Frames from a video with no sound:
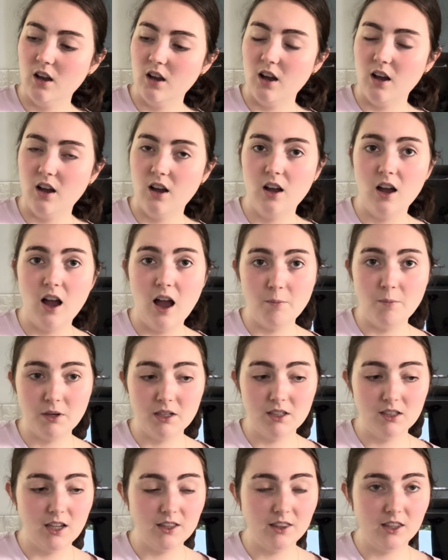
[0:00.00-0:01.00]
I'm
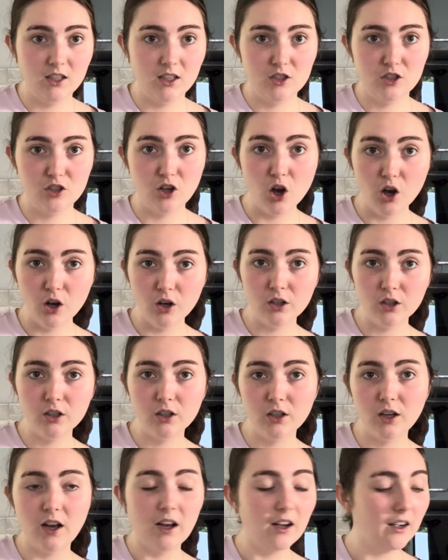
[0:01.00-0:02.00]
gonna let this cook,
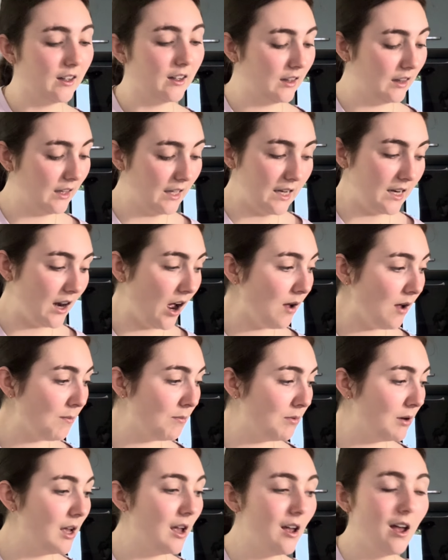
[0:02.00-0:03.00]
clean up,
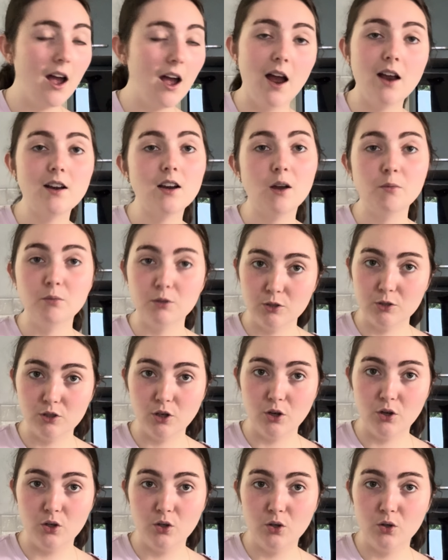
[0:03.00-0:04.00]
and I will show
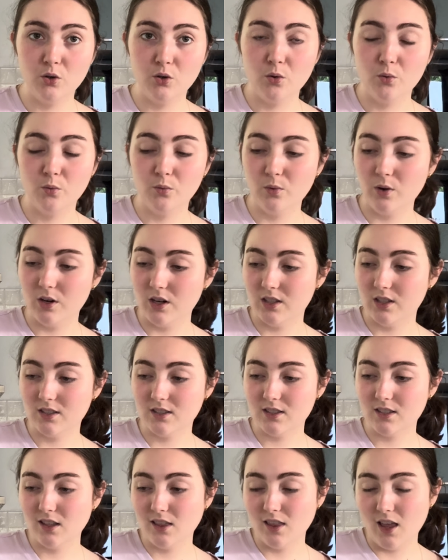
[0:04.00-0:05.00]
you what
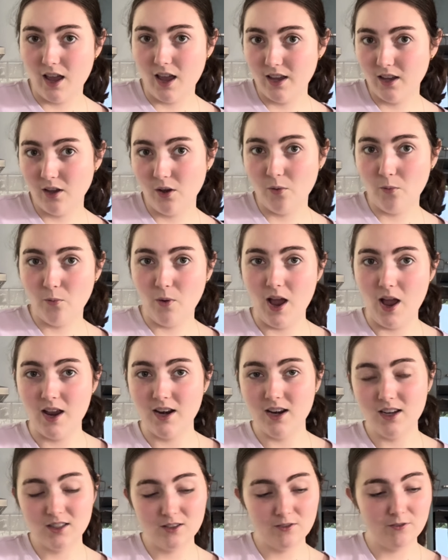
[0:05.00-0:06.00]
it's like when
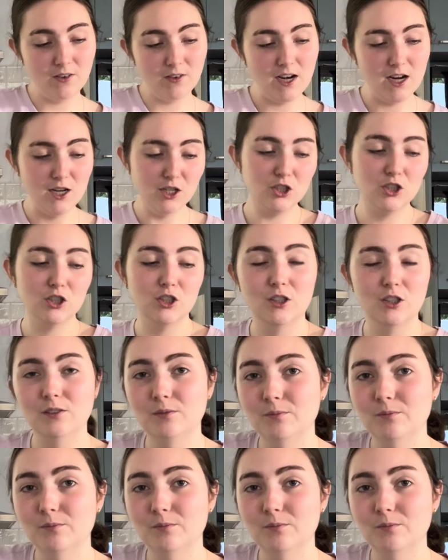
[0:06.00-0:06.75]
it's finished.